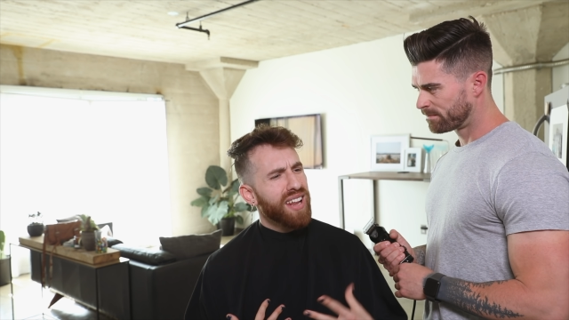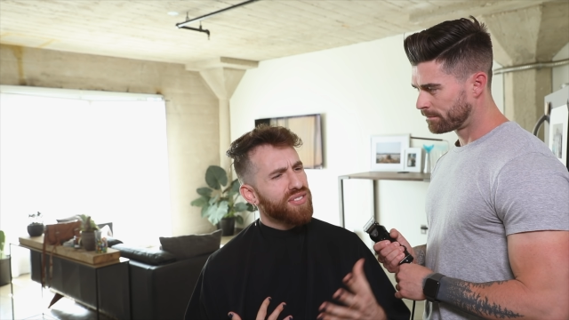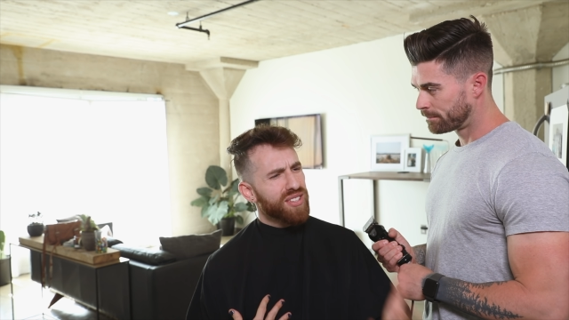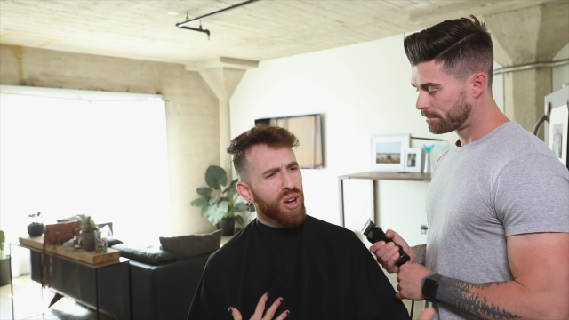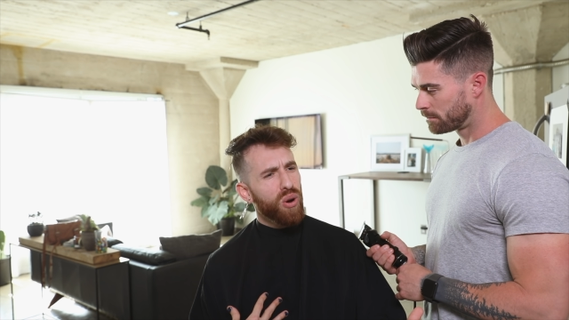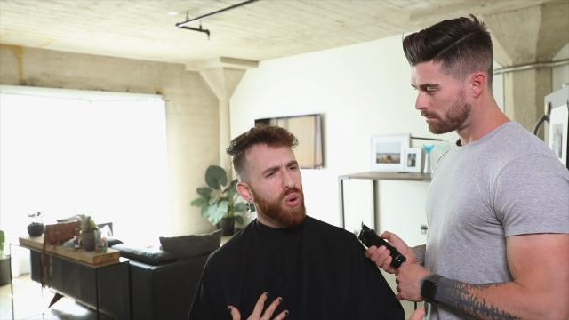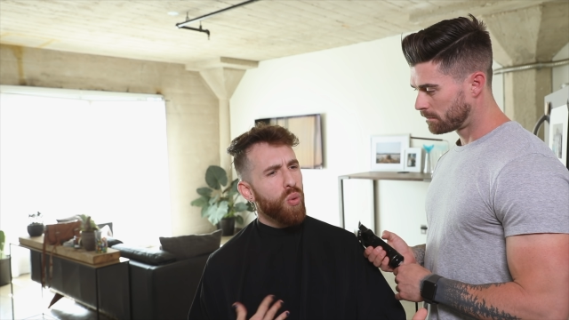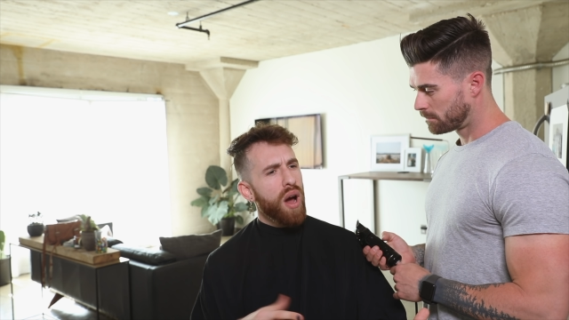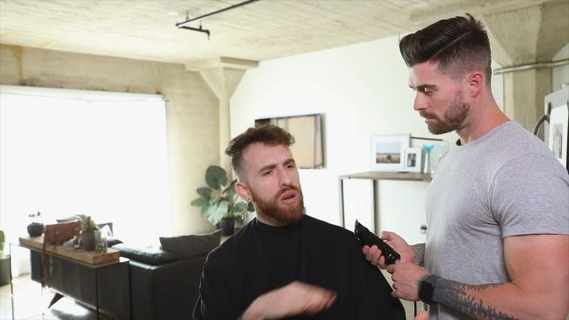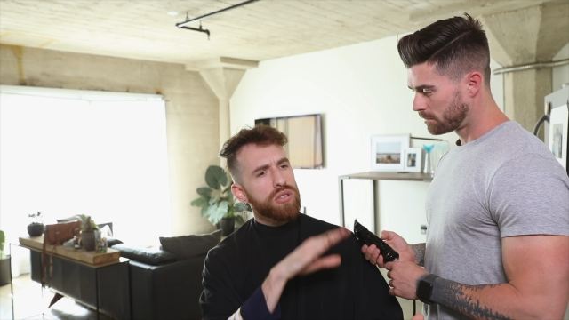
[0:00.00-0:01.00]
Speaker 1: And if so,
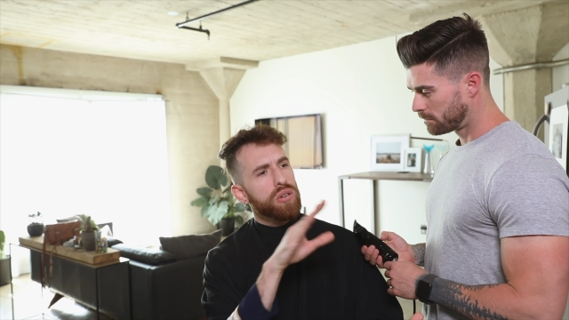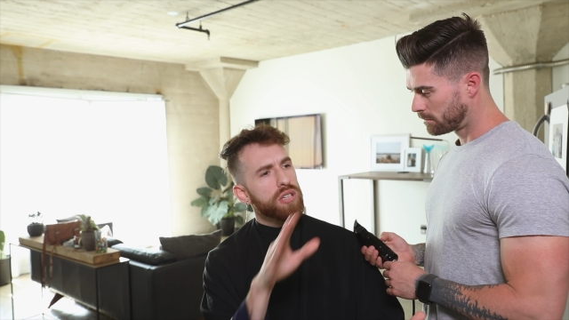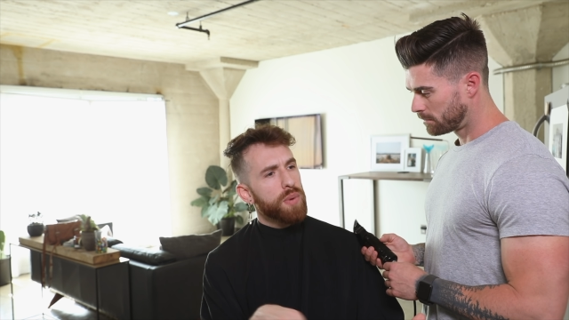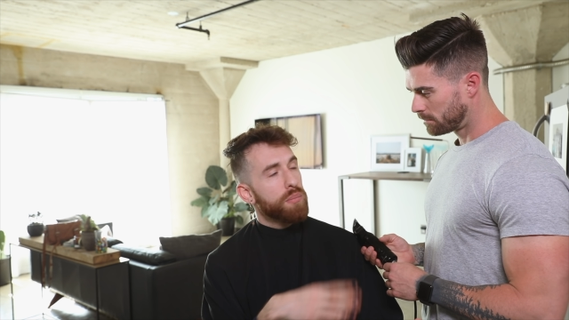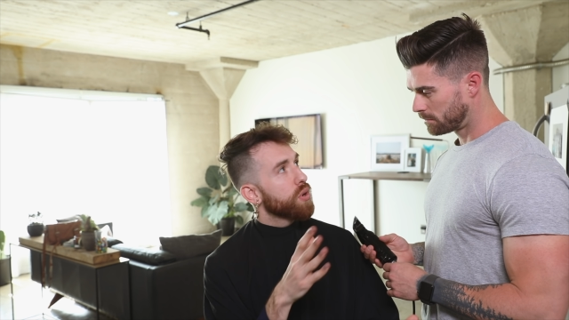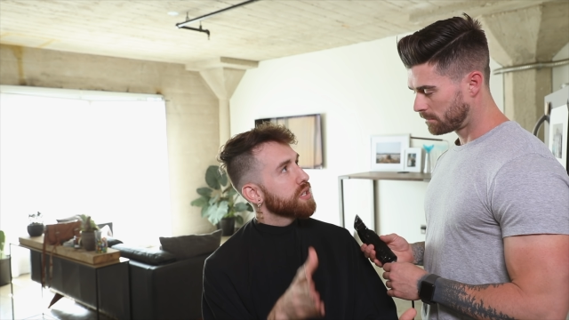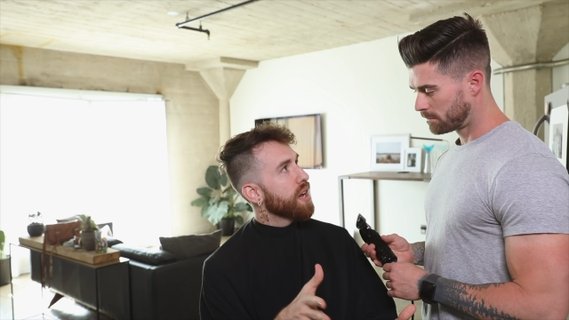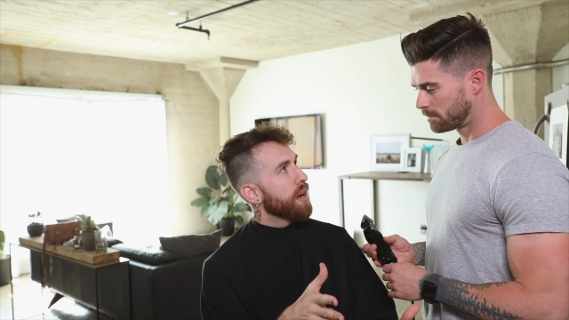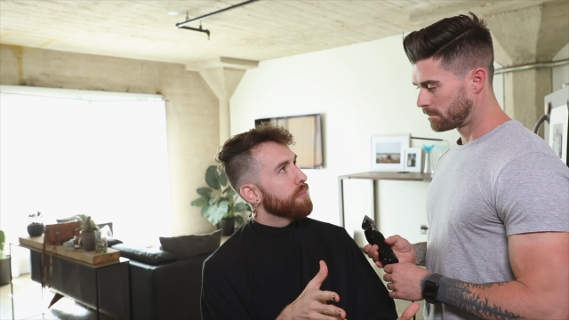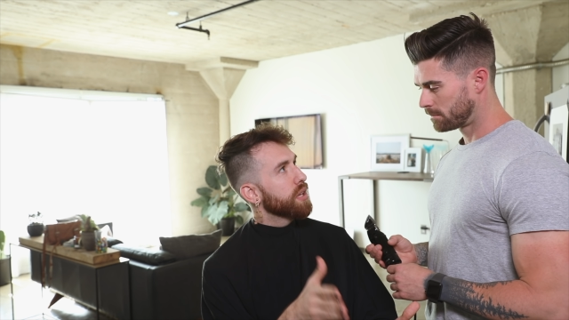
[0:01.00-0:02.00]
why don't you go spend more
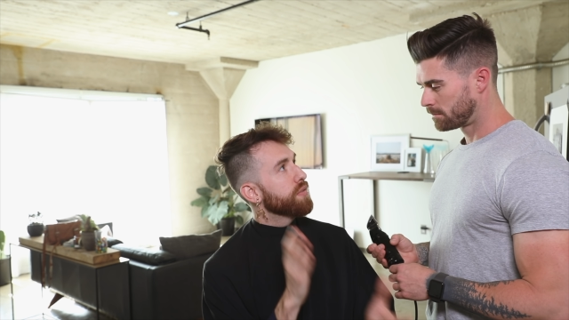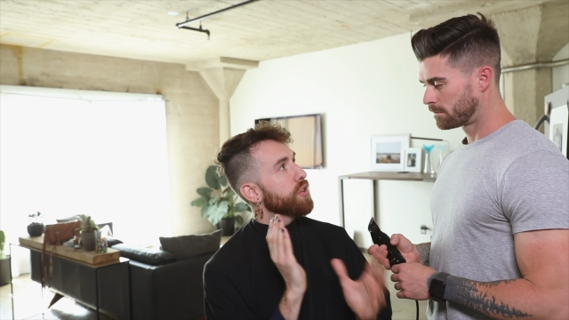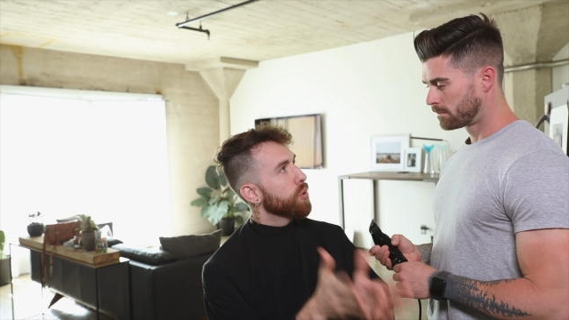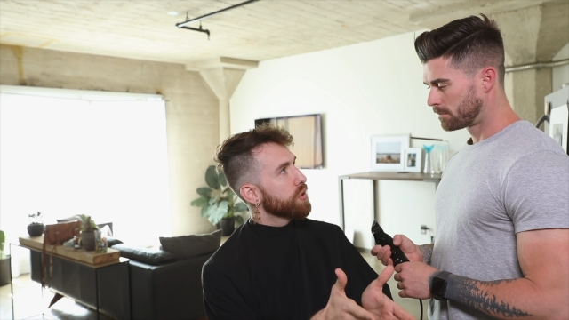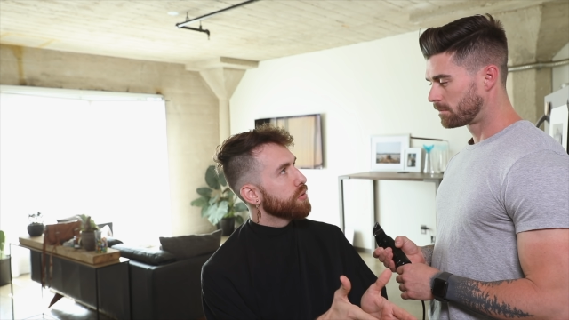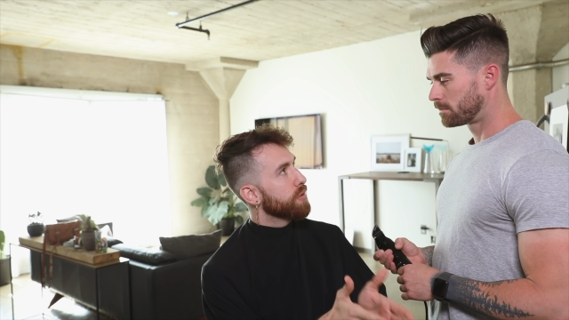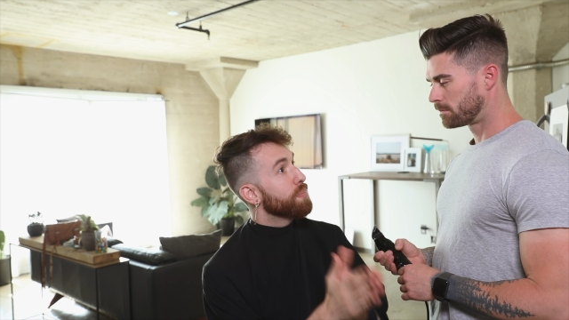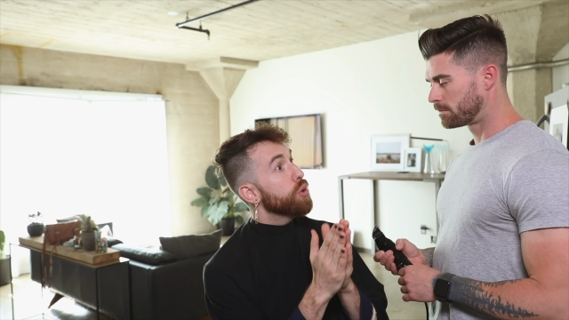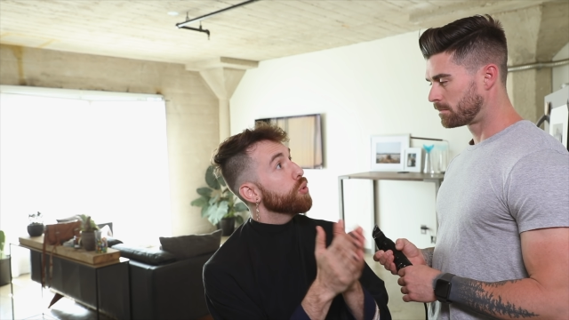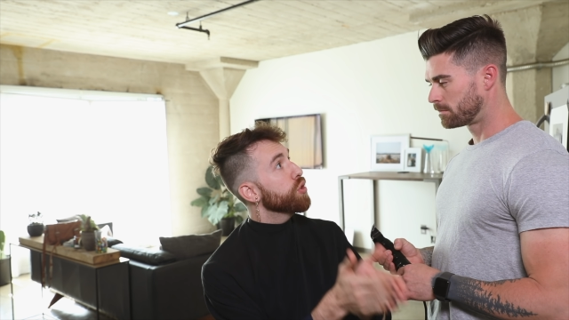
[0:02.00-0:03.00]
time living your
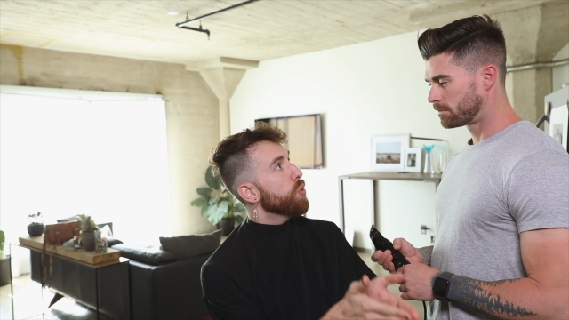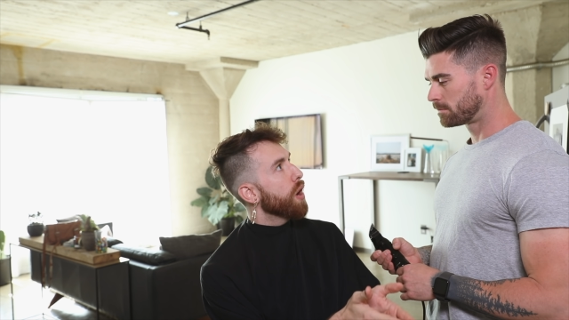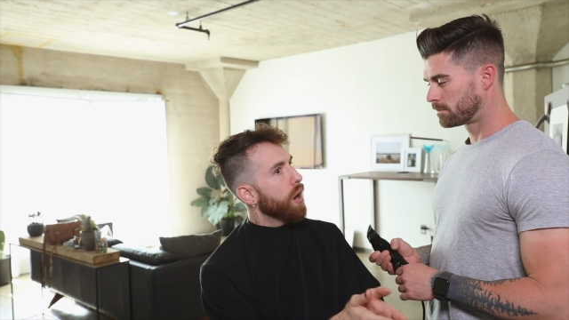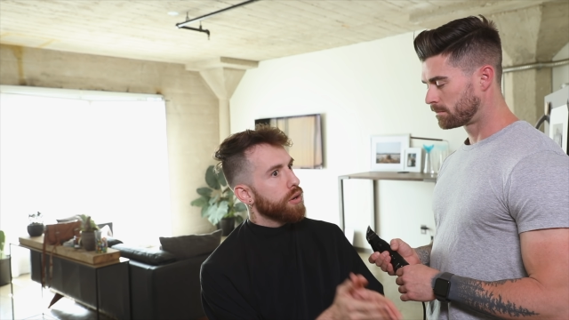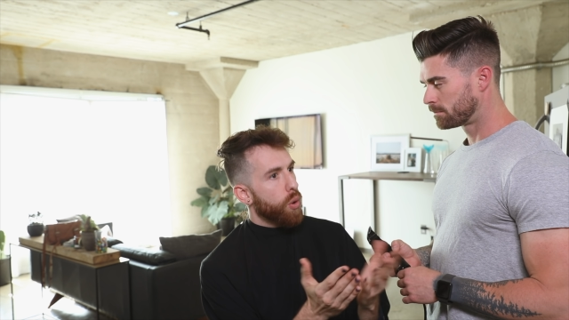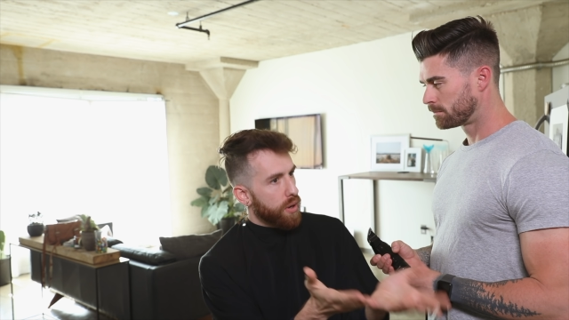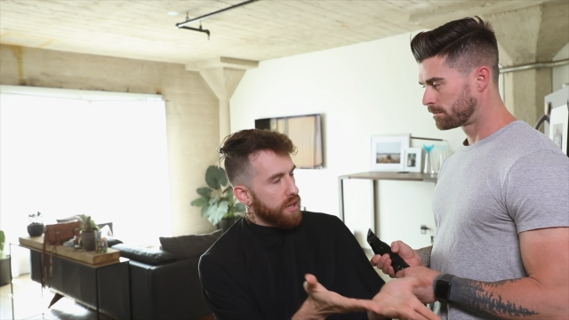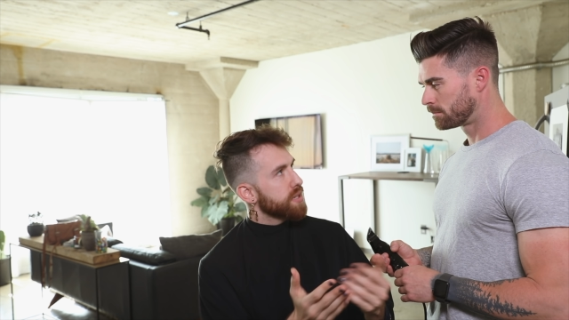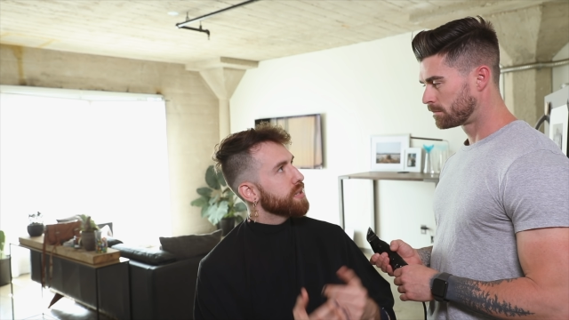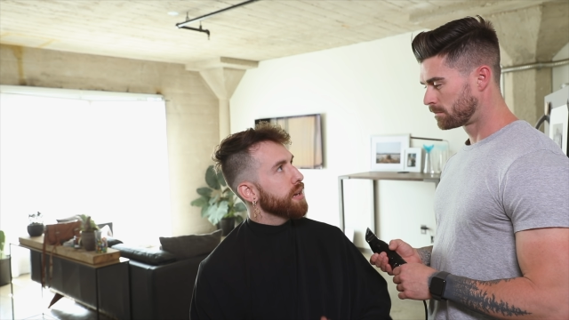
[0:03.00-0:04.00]
truth? Be who mm-hmm. you are. No one
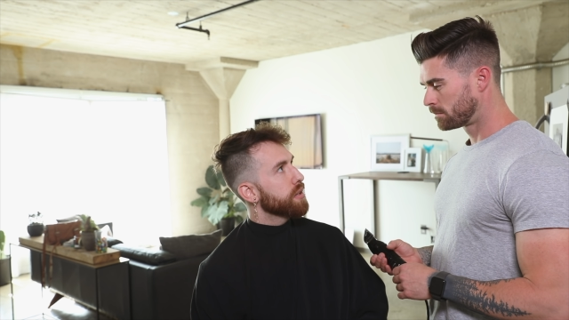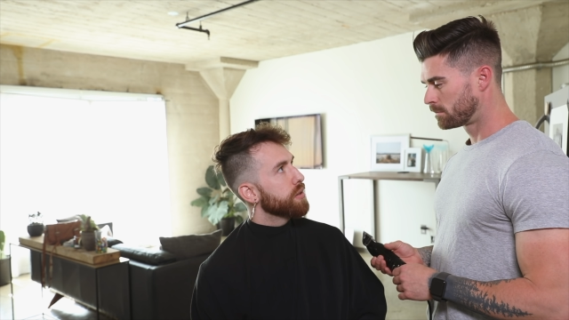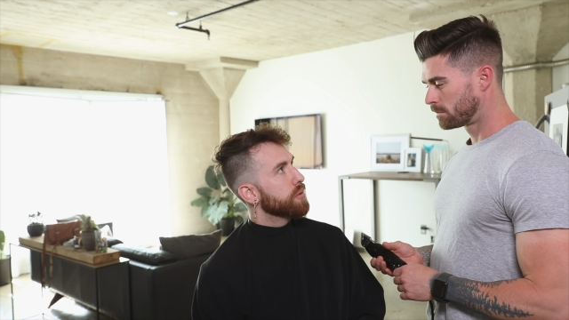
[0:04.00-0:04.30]
else is like